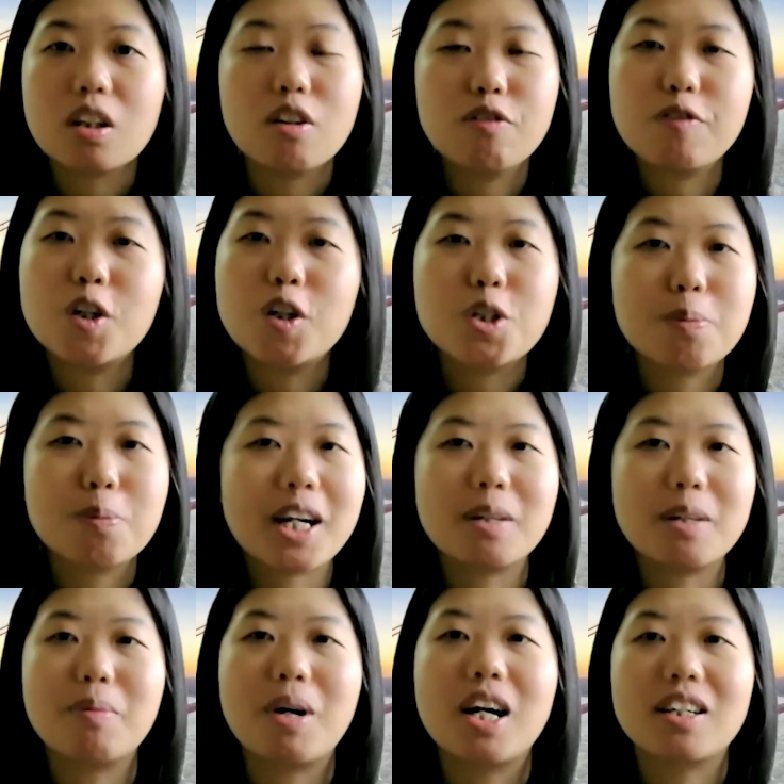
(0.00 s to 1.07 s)
forged by
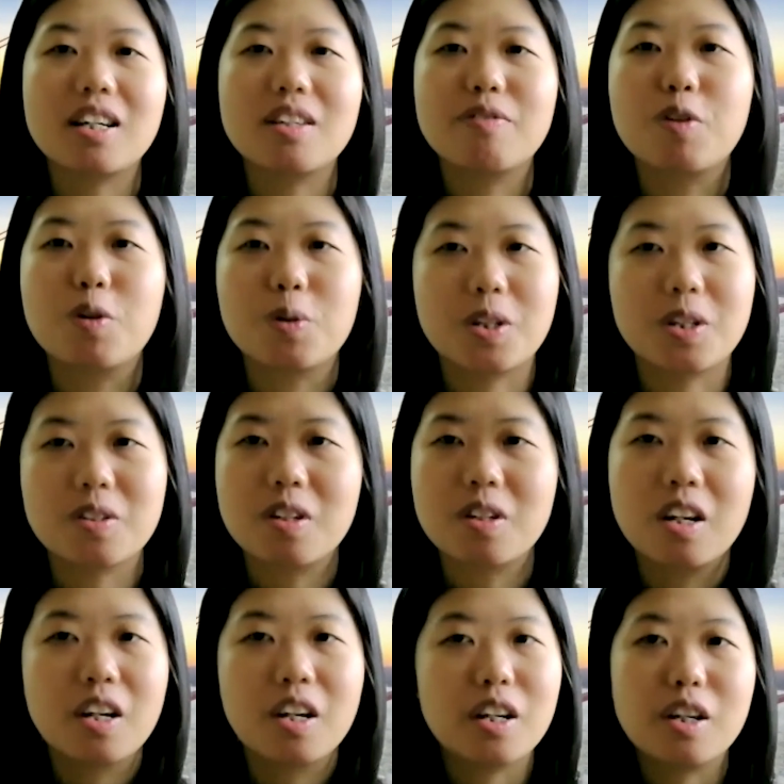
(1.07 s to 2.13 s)
the market forces
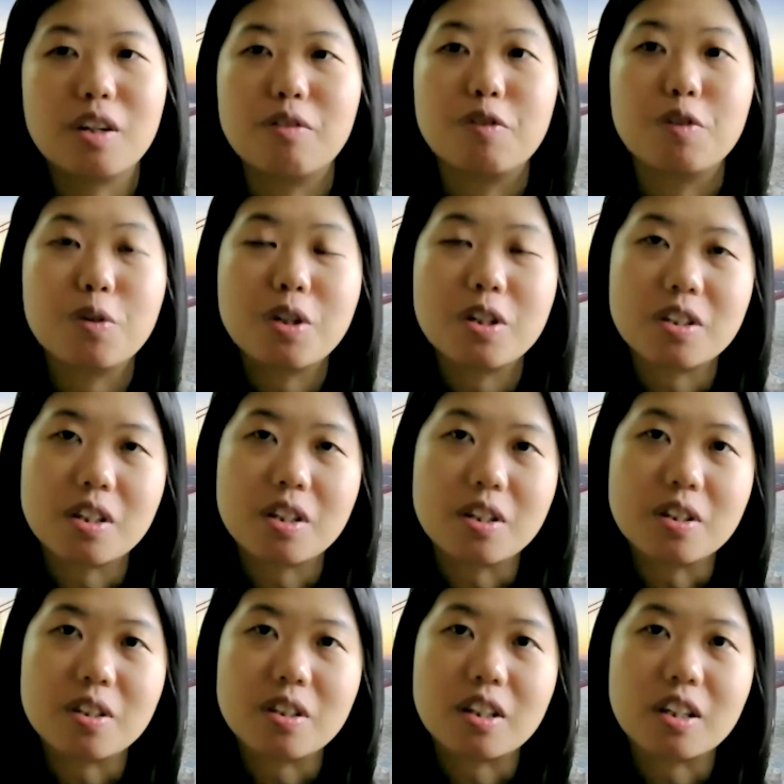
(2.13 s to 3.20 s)

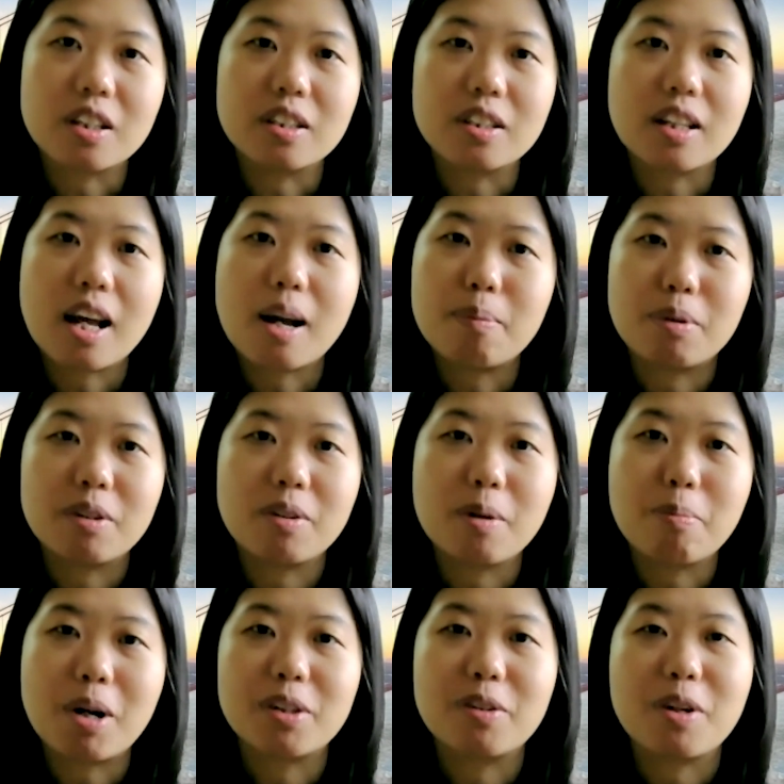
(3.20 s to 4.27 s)
influences the contemporary
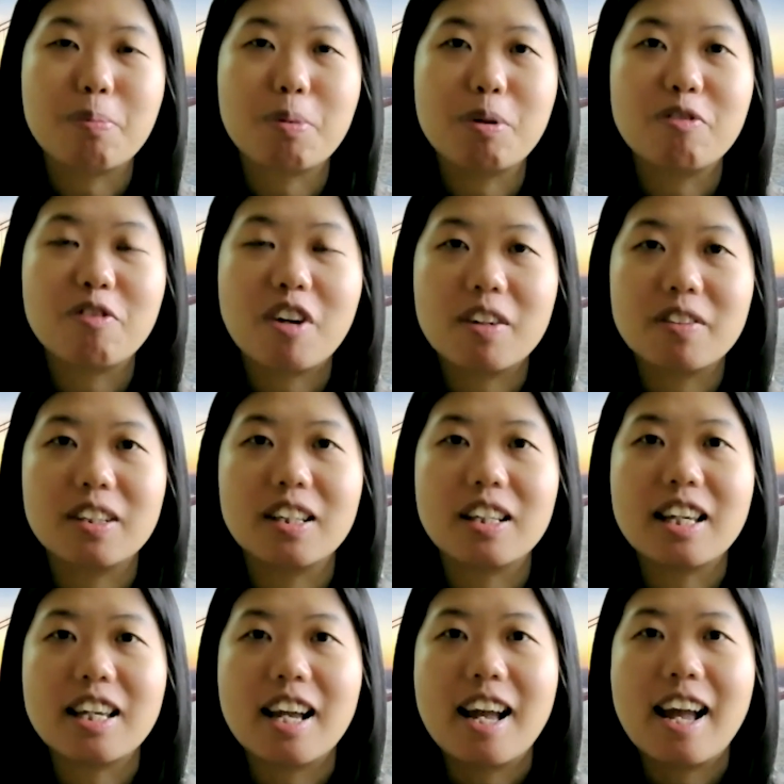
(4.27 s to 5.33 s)
mothering
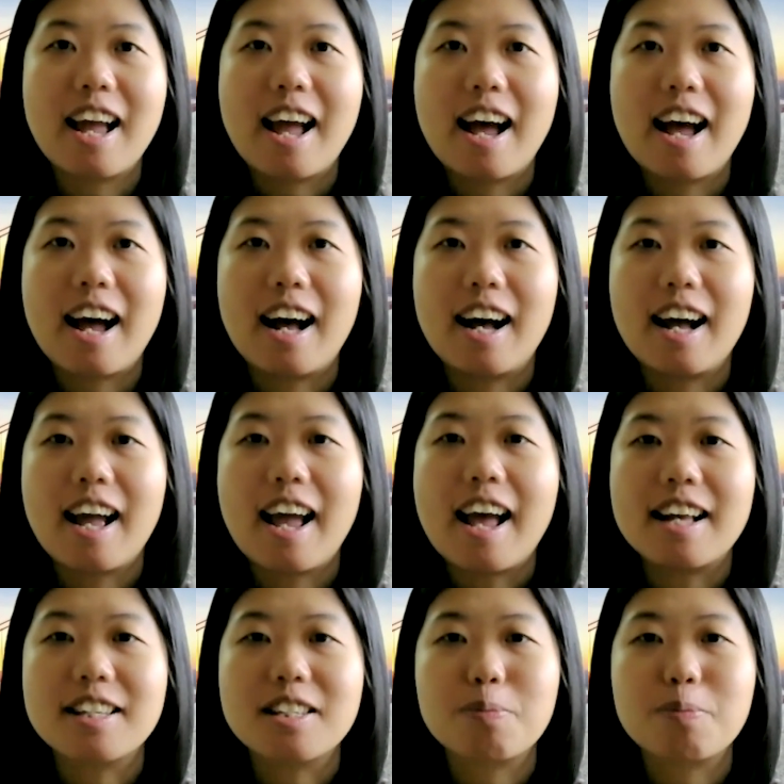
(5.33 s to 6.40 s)
profoundly.
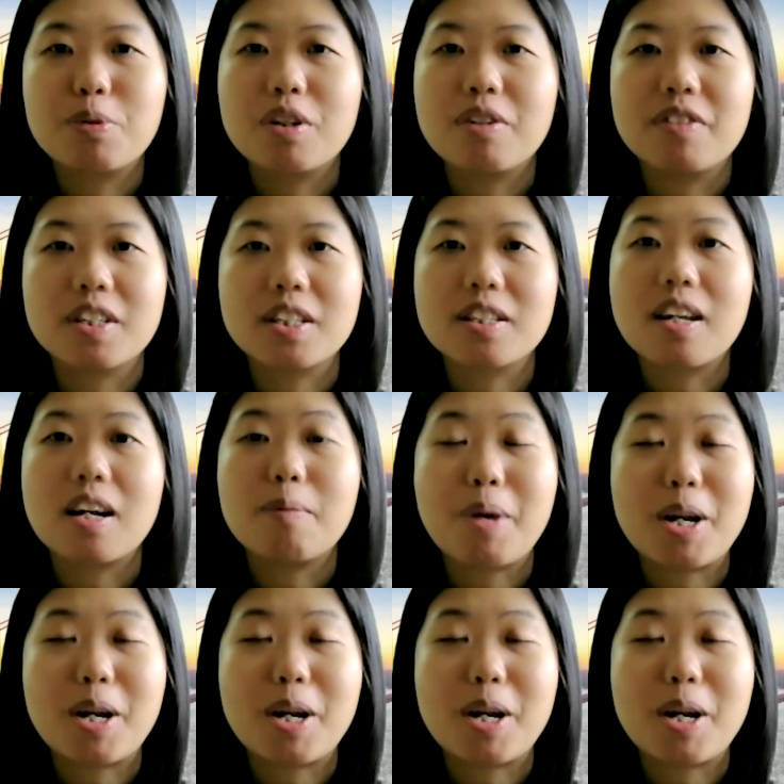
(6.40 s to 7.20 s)
As previously